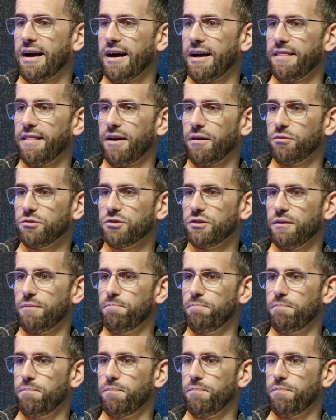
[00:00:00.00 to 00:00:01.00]
And that was the
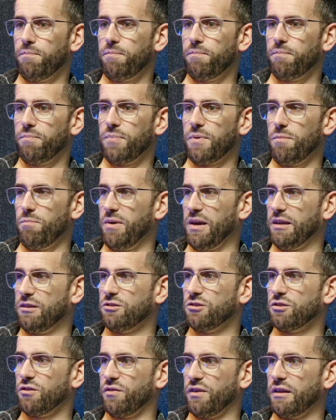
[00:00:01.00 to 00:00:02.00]

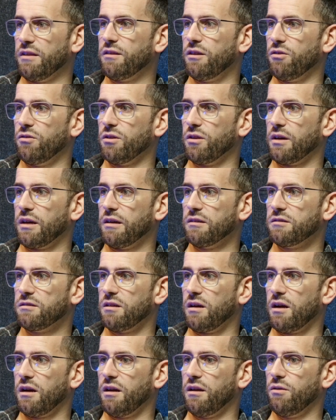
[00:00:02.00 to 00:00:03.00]
basis of it to really get
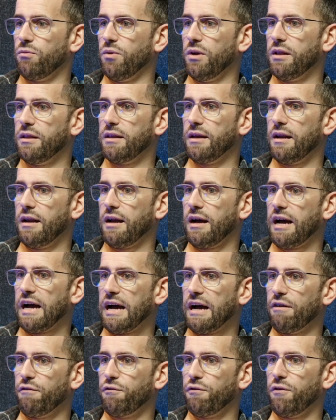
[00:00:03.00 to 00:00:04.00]
started. We didn't
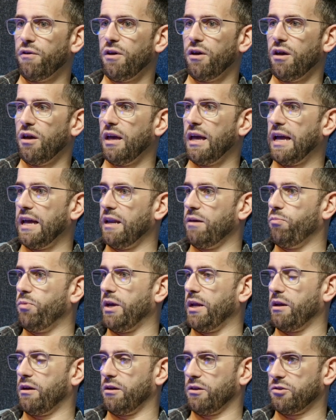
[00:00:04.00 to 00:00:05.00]
have any
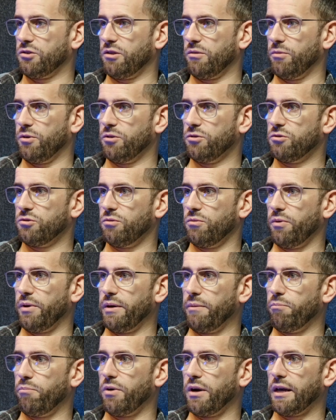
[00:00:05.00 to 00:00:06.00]
paying customers, so we
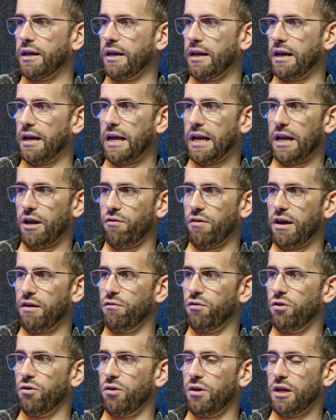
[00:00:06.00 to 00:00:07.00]
weren't bringing in any
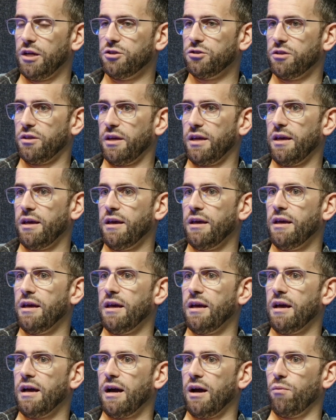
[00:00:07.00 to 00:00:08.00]
revenue initially,
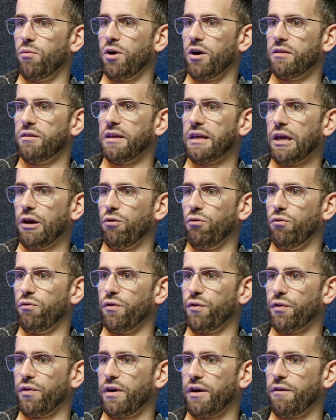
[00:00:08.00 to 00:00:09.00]
and we had to get
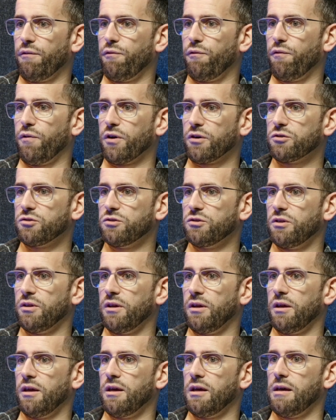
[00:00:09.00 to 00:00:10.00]
over that first
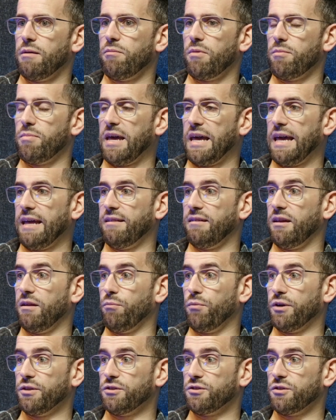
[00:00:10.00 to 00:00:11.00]
maybe 18
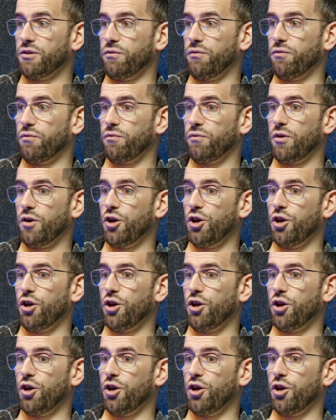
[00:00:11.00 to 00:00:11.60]
months of